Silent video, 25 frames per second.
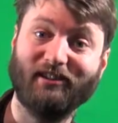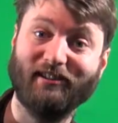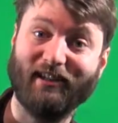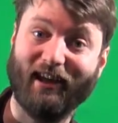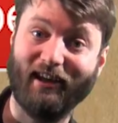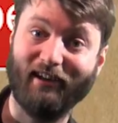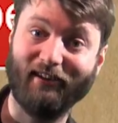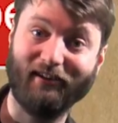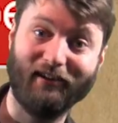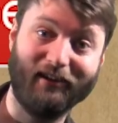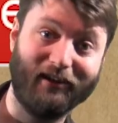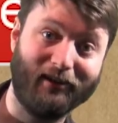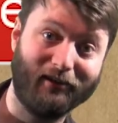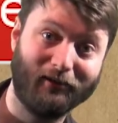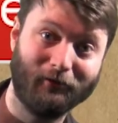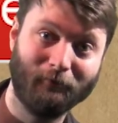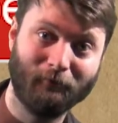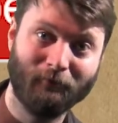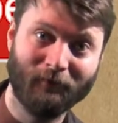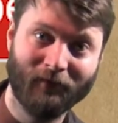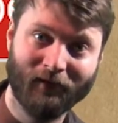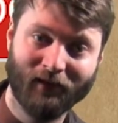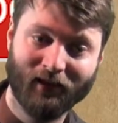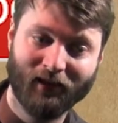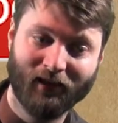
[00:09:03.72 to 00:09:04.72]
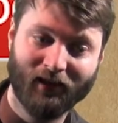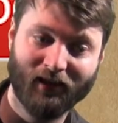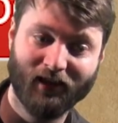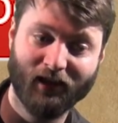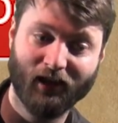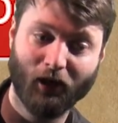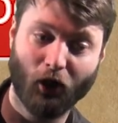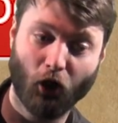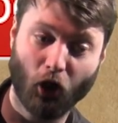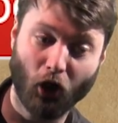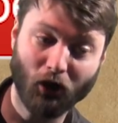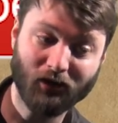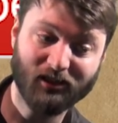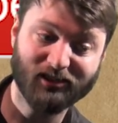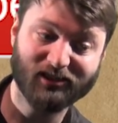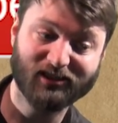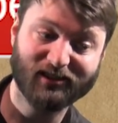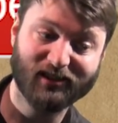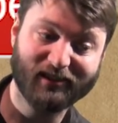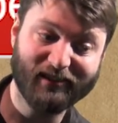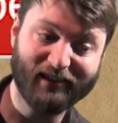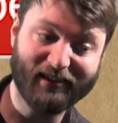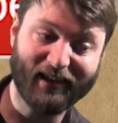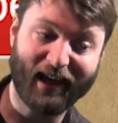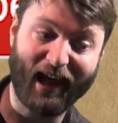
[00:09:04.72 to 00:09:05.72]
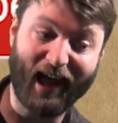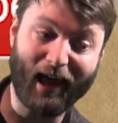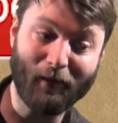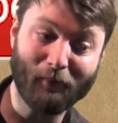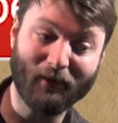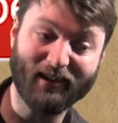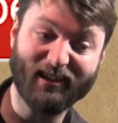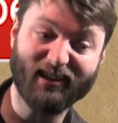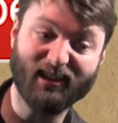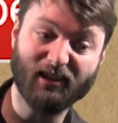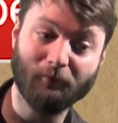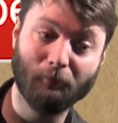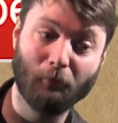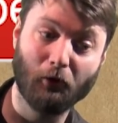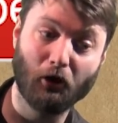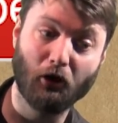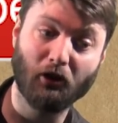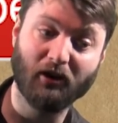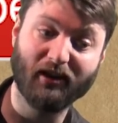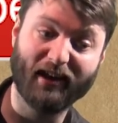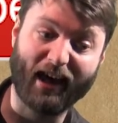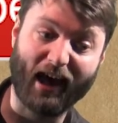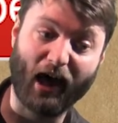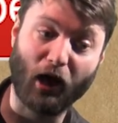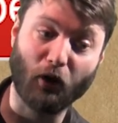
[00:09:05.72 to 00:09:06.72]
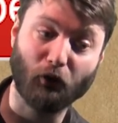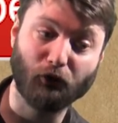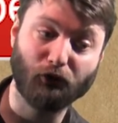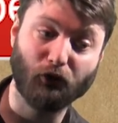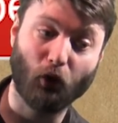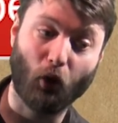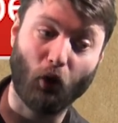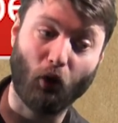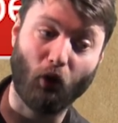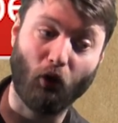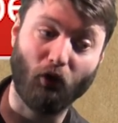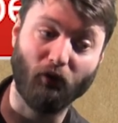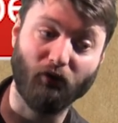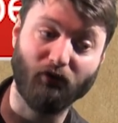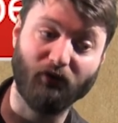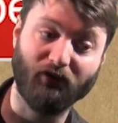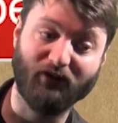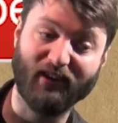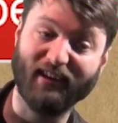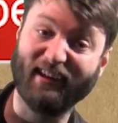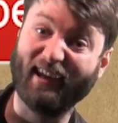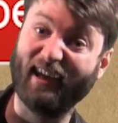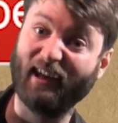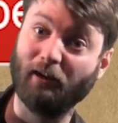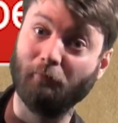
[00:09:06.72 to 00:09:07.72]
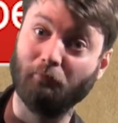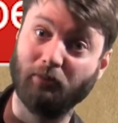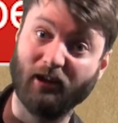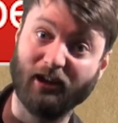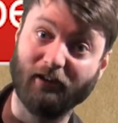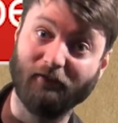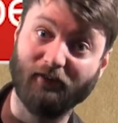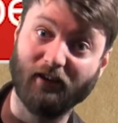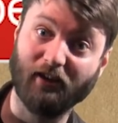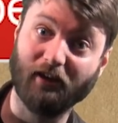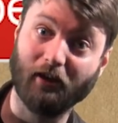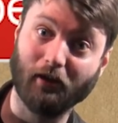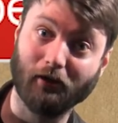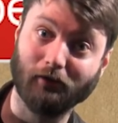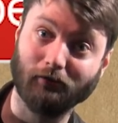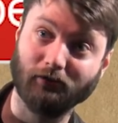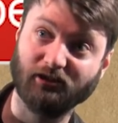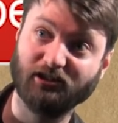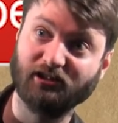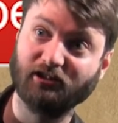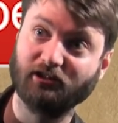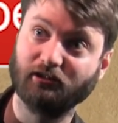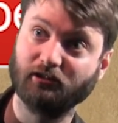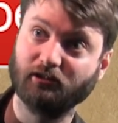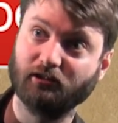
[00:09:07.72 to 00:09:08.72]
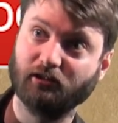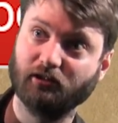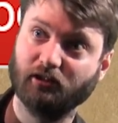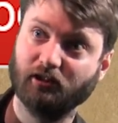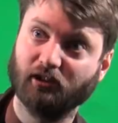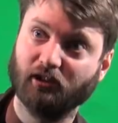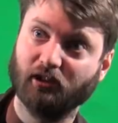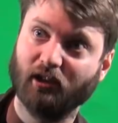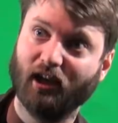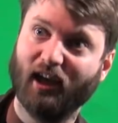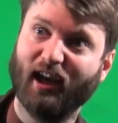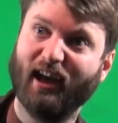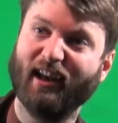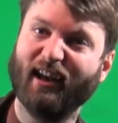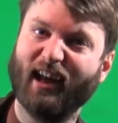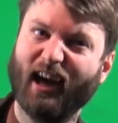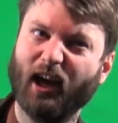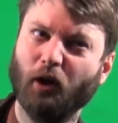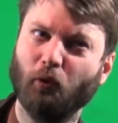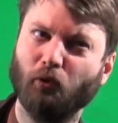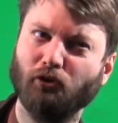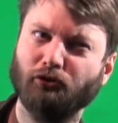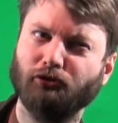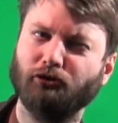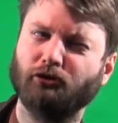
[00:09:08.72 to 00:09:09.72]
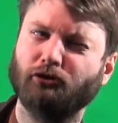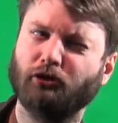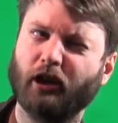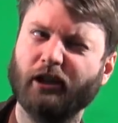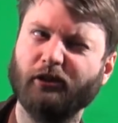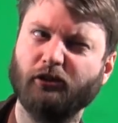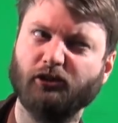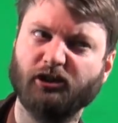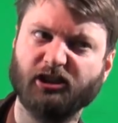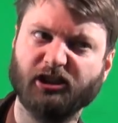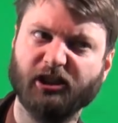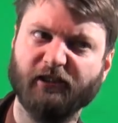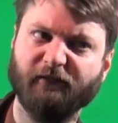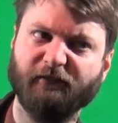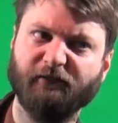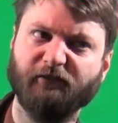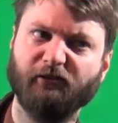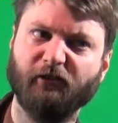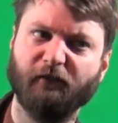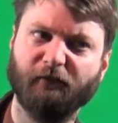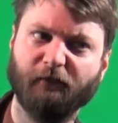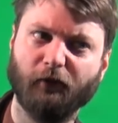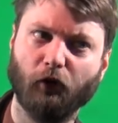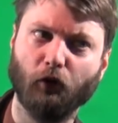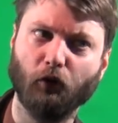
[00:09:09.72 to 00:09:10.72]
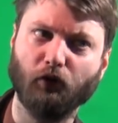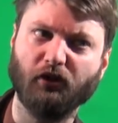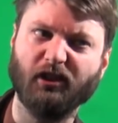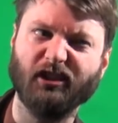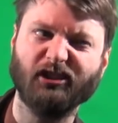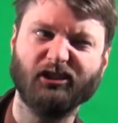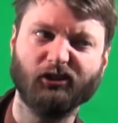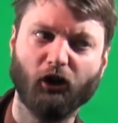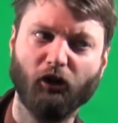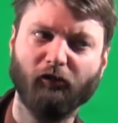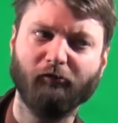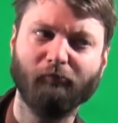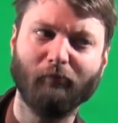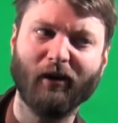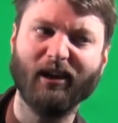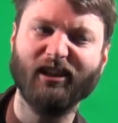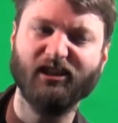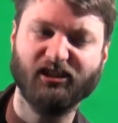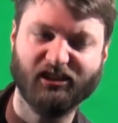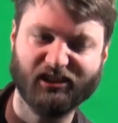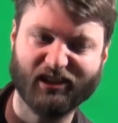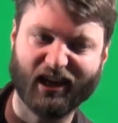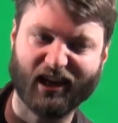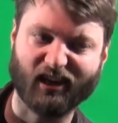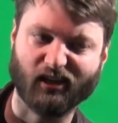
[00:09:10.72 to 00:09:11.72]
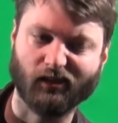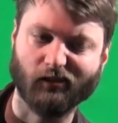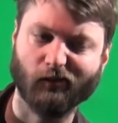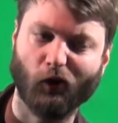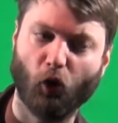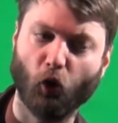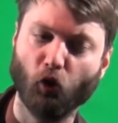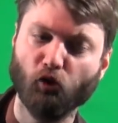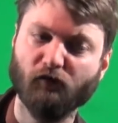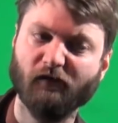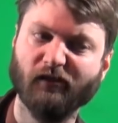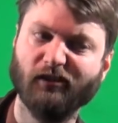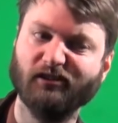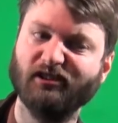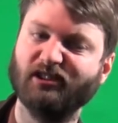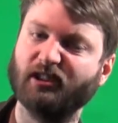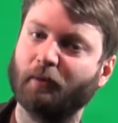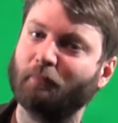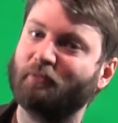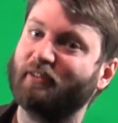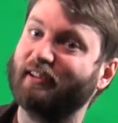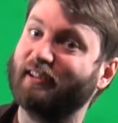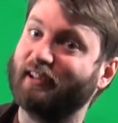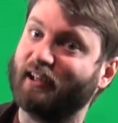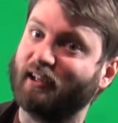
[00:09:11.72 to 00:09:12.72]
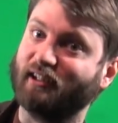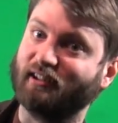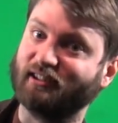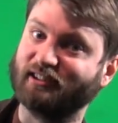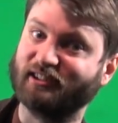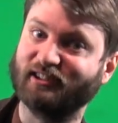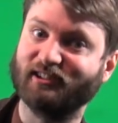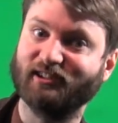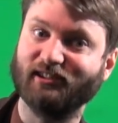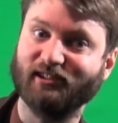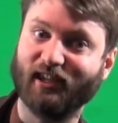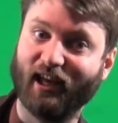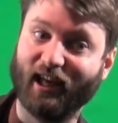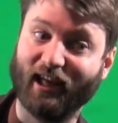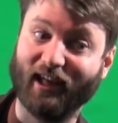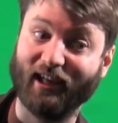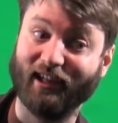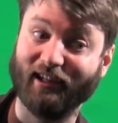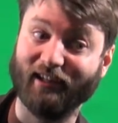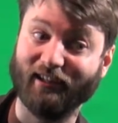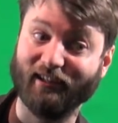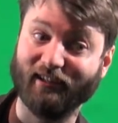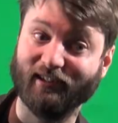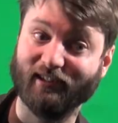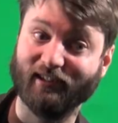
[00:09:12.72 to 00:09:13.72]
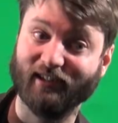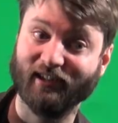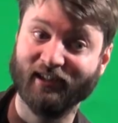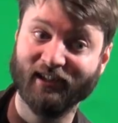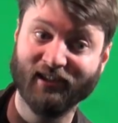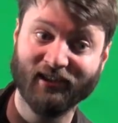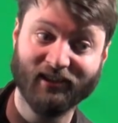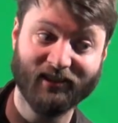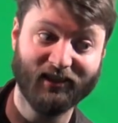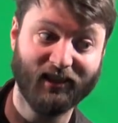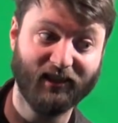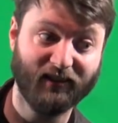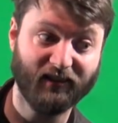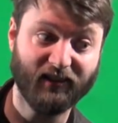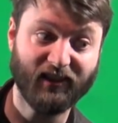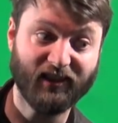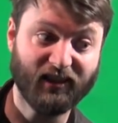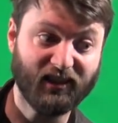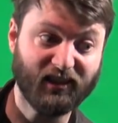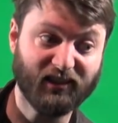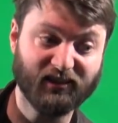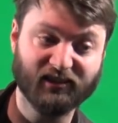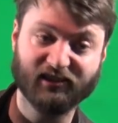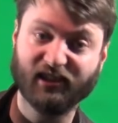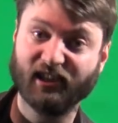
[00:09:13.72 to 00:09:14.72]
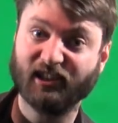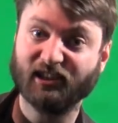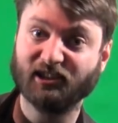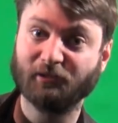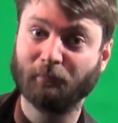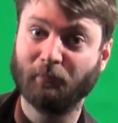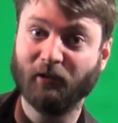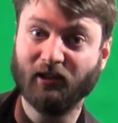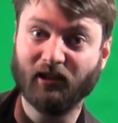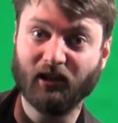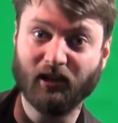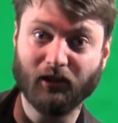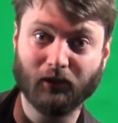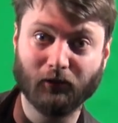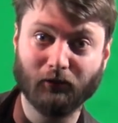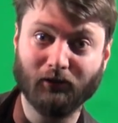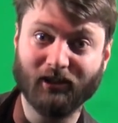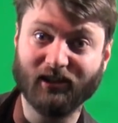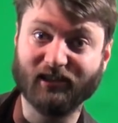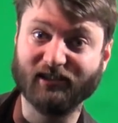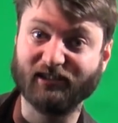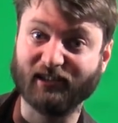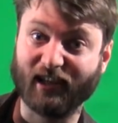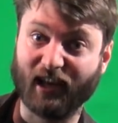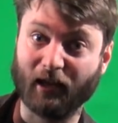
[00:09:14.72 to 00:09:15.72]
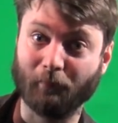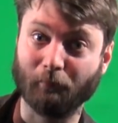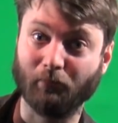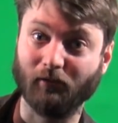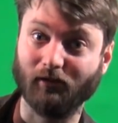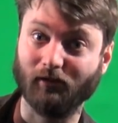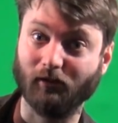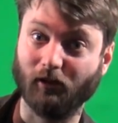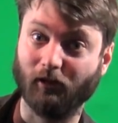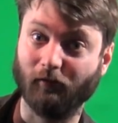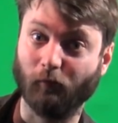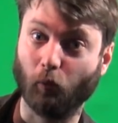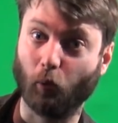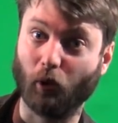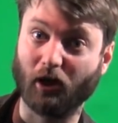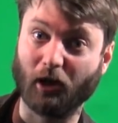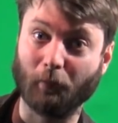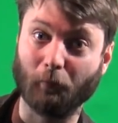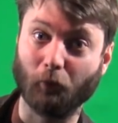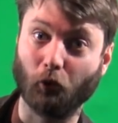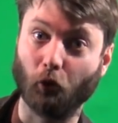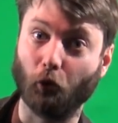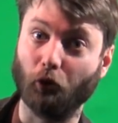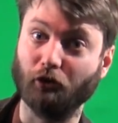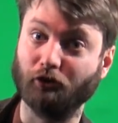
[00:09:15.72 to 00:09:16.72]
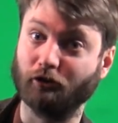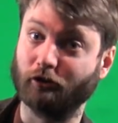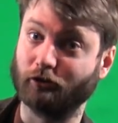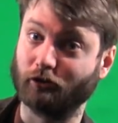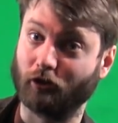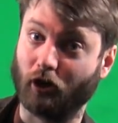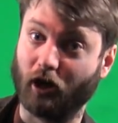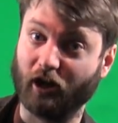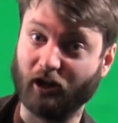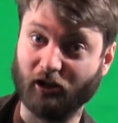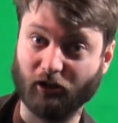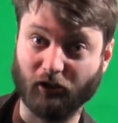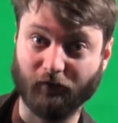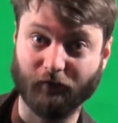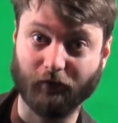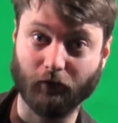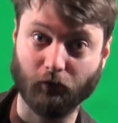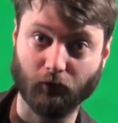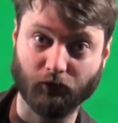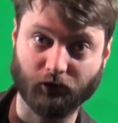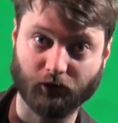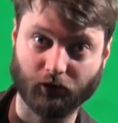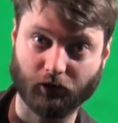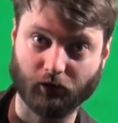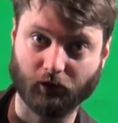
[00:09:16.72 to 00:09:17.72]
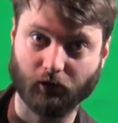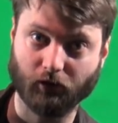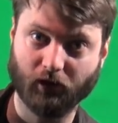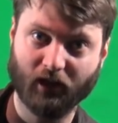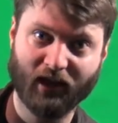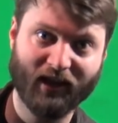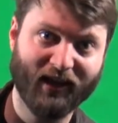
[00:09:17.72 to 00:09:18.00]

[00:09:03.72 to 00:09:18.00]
the end here. Honestly, I'm a little burned out on the gameplay videos, and I want to try to shift the focus of my channel over to something else, and this has been a good example of what I'm going to try in the future.